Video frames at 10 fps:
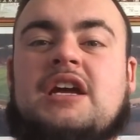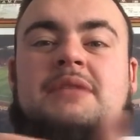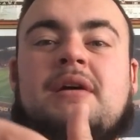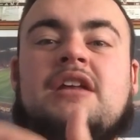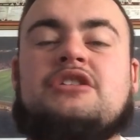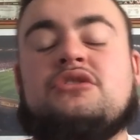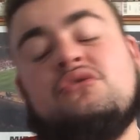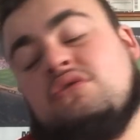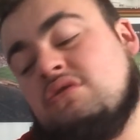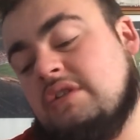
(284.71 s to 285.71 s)
and the manager,
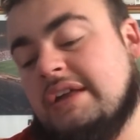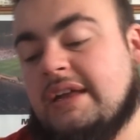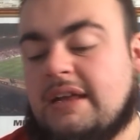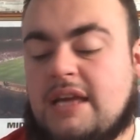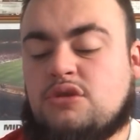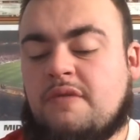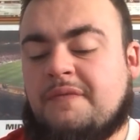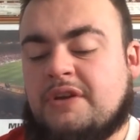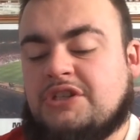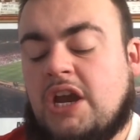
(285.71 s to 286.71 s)
so it's up
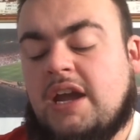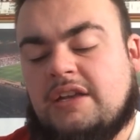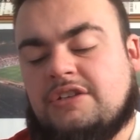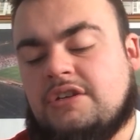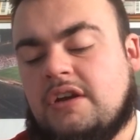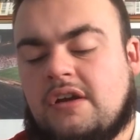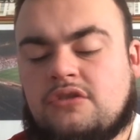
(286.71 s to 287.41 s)
for a change.